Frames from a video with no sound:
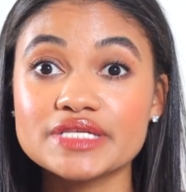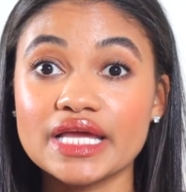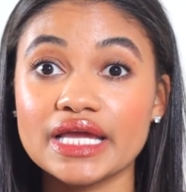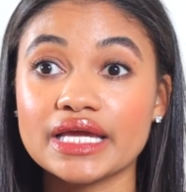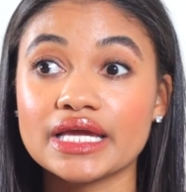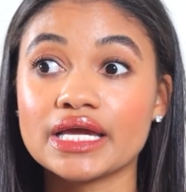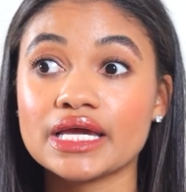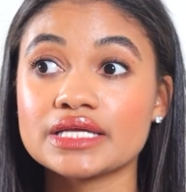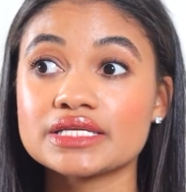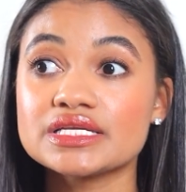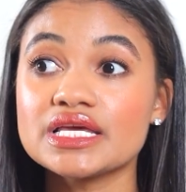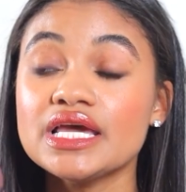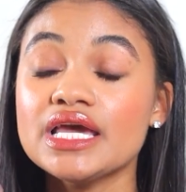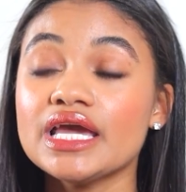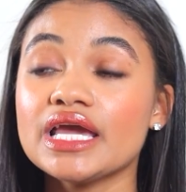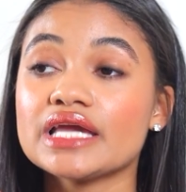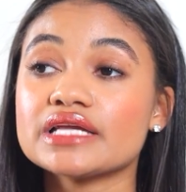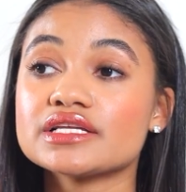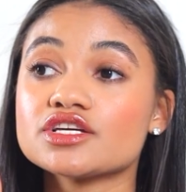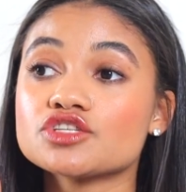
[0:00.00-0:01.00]
And
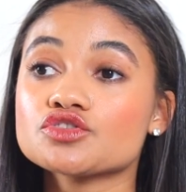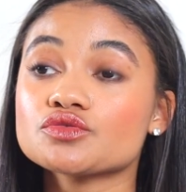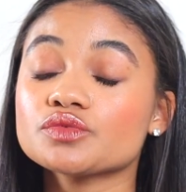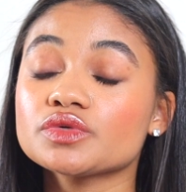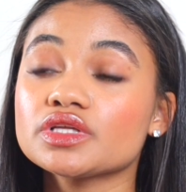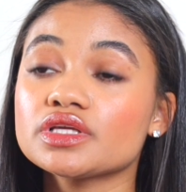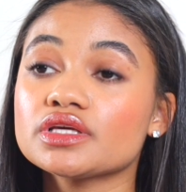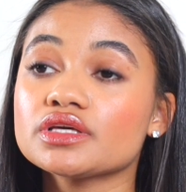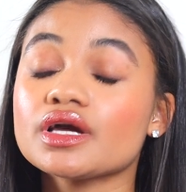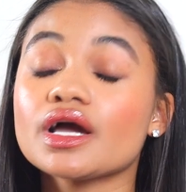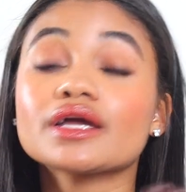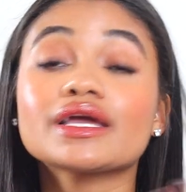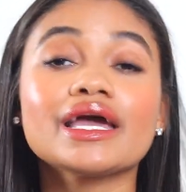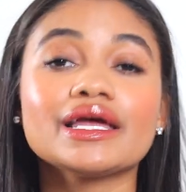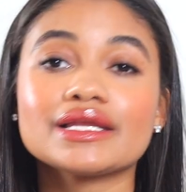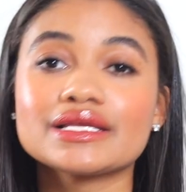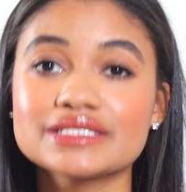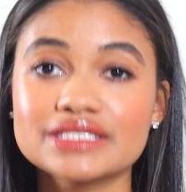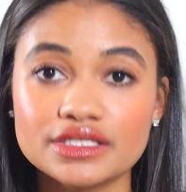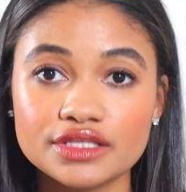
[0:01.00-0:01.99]
it doesn't really,
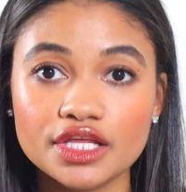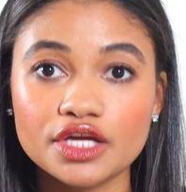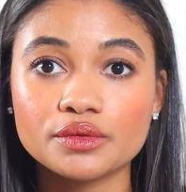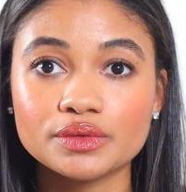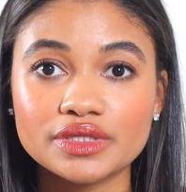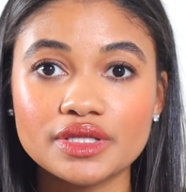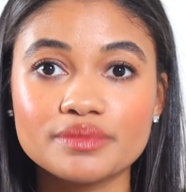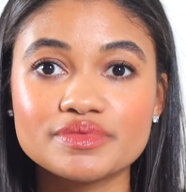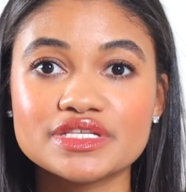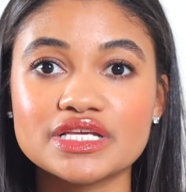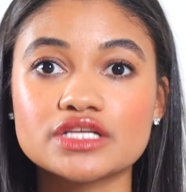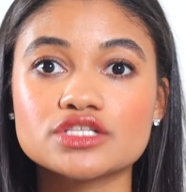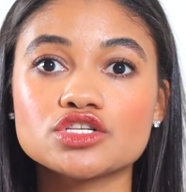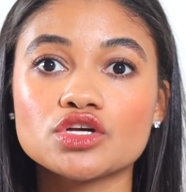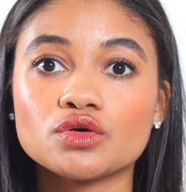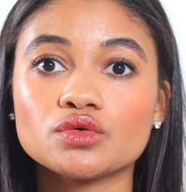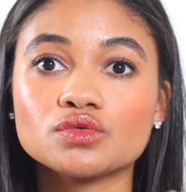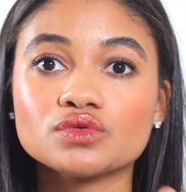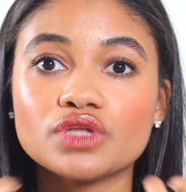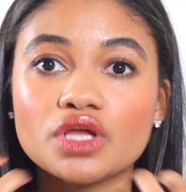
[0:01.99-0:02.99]
again, it's a liquid lipstick.
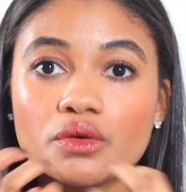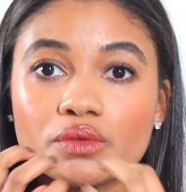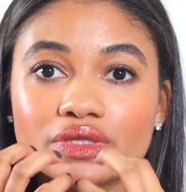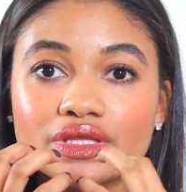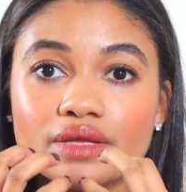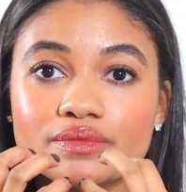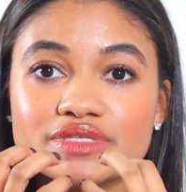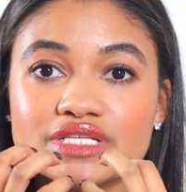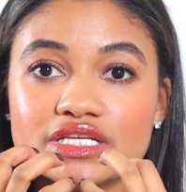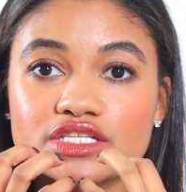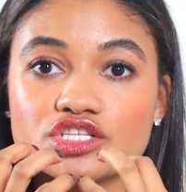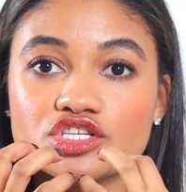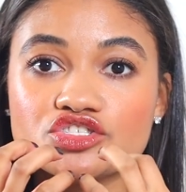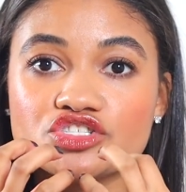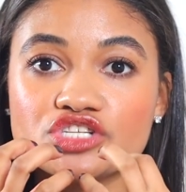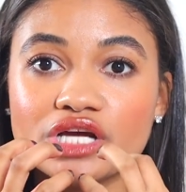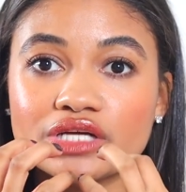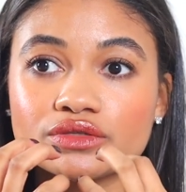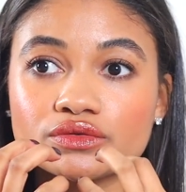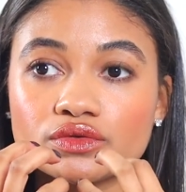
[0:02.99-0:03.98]
So liquid lipsticks in
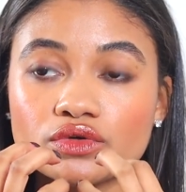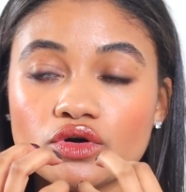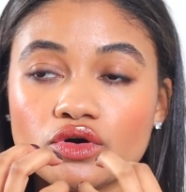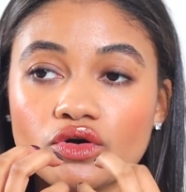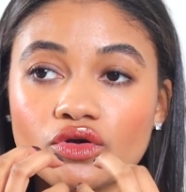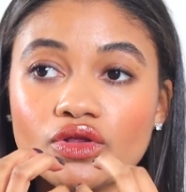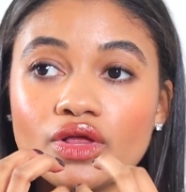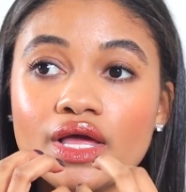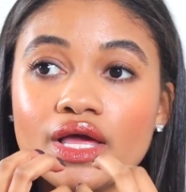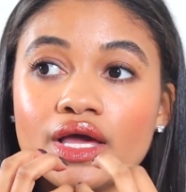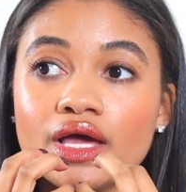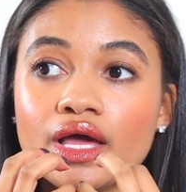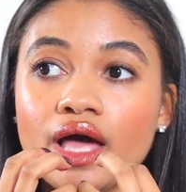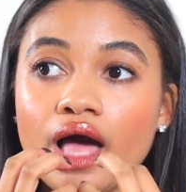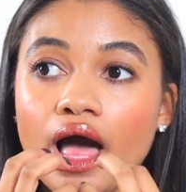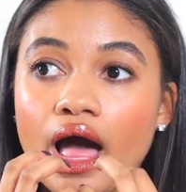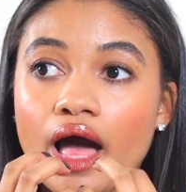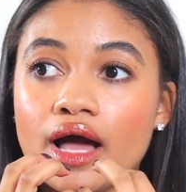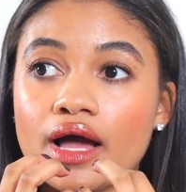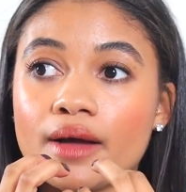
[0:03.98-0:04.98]
general,
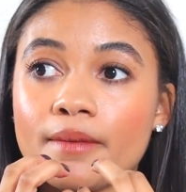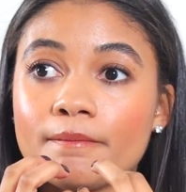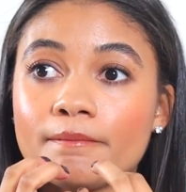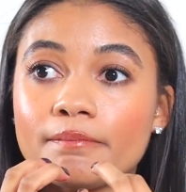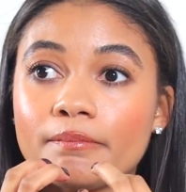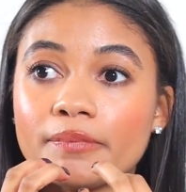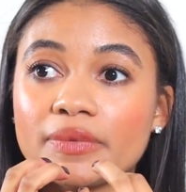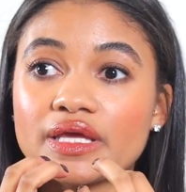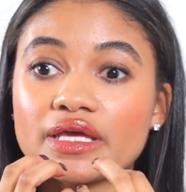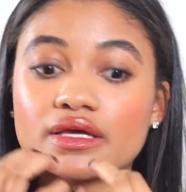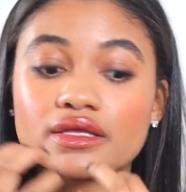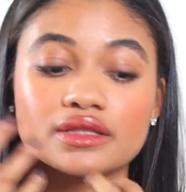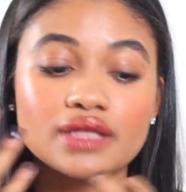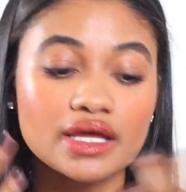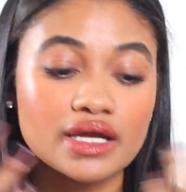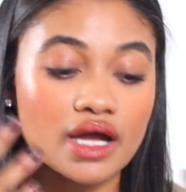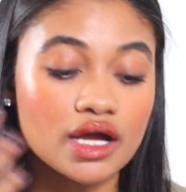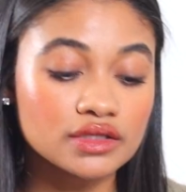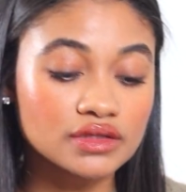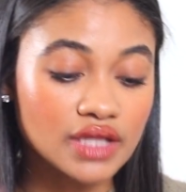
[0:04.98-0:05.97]
um, be,
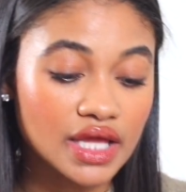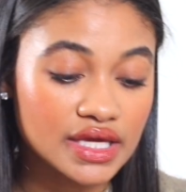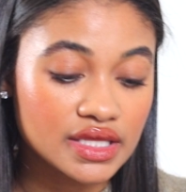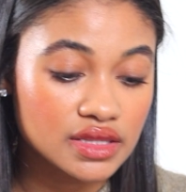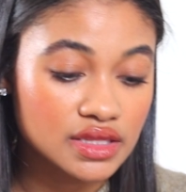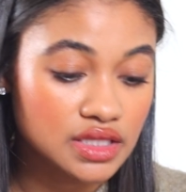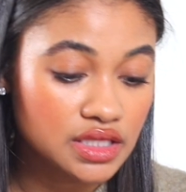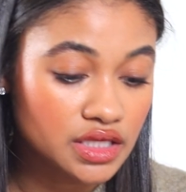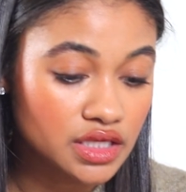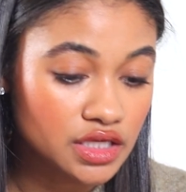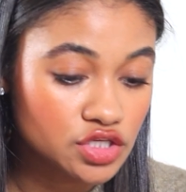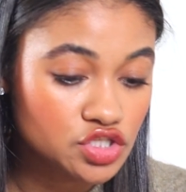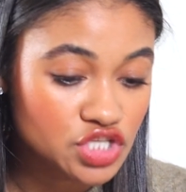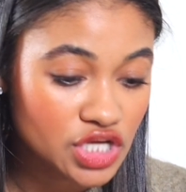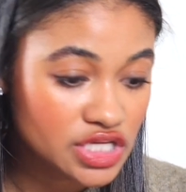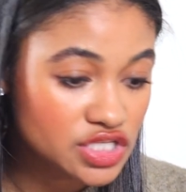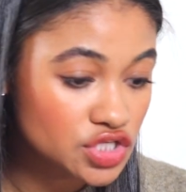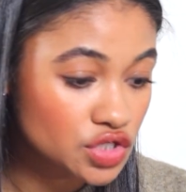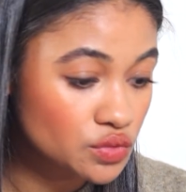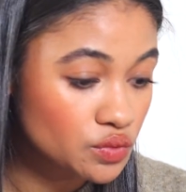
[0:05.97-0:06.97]
like unlike the
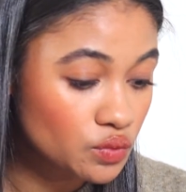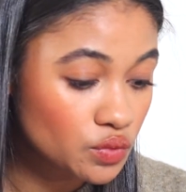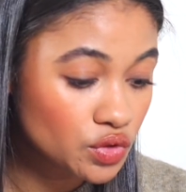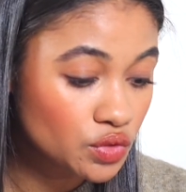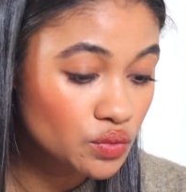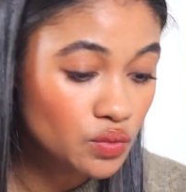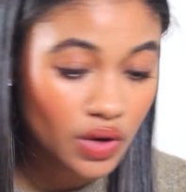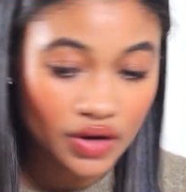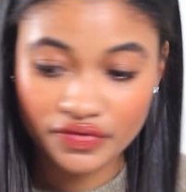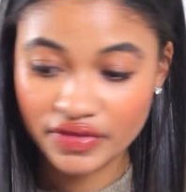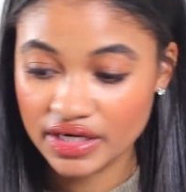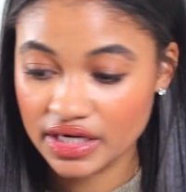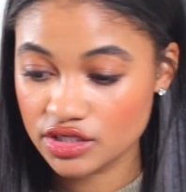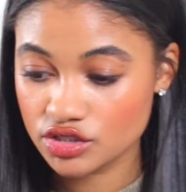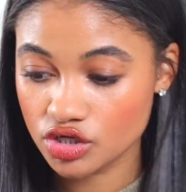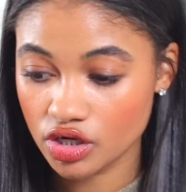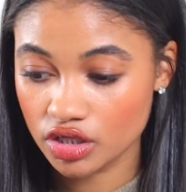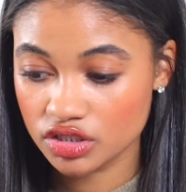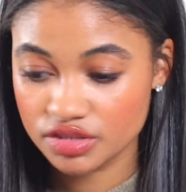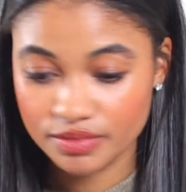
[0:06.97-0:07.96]
Jason Wu one that I
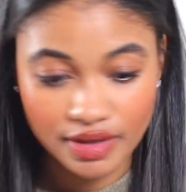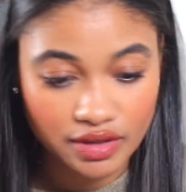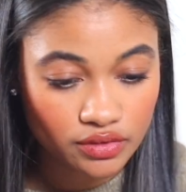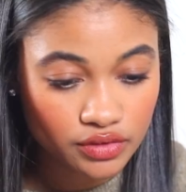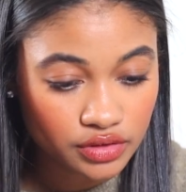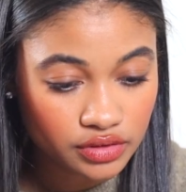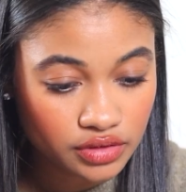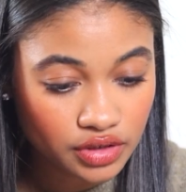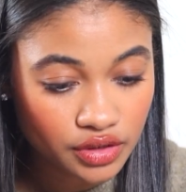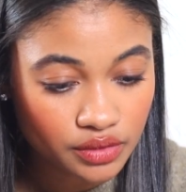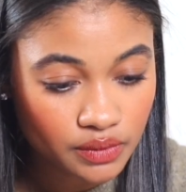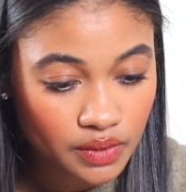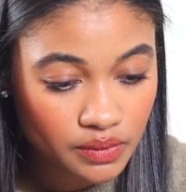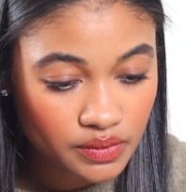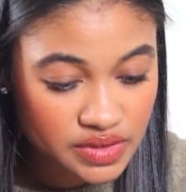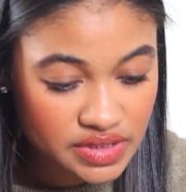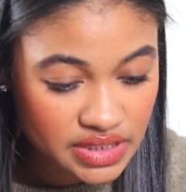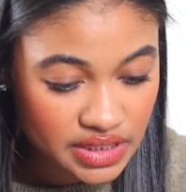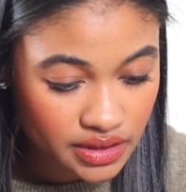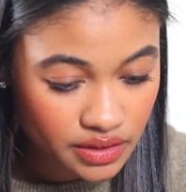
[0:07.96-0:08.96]
talked about earlier, what
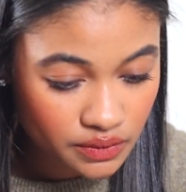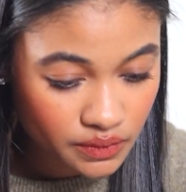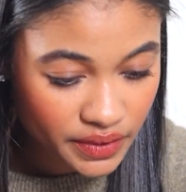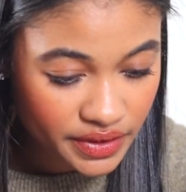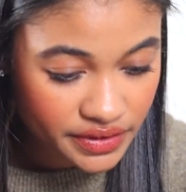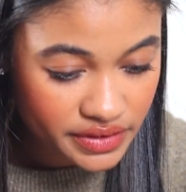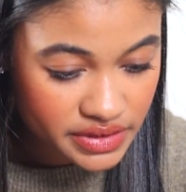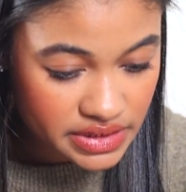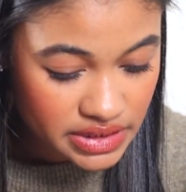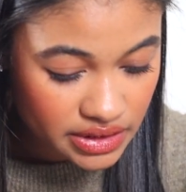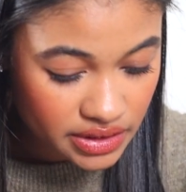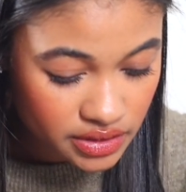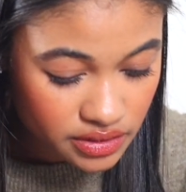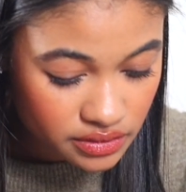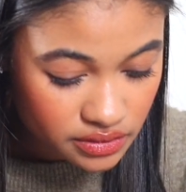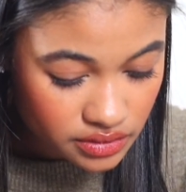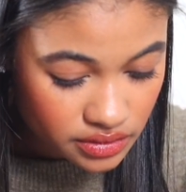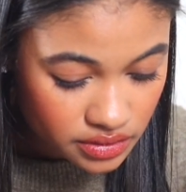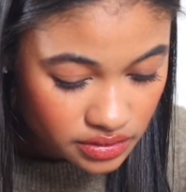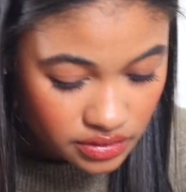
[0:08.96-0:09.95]
was it? Where is
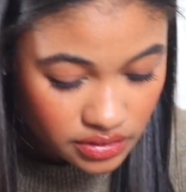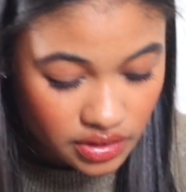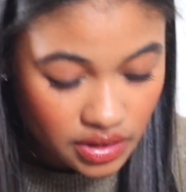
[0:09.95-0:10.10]
it?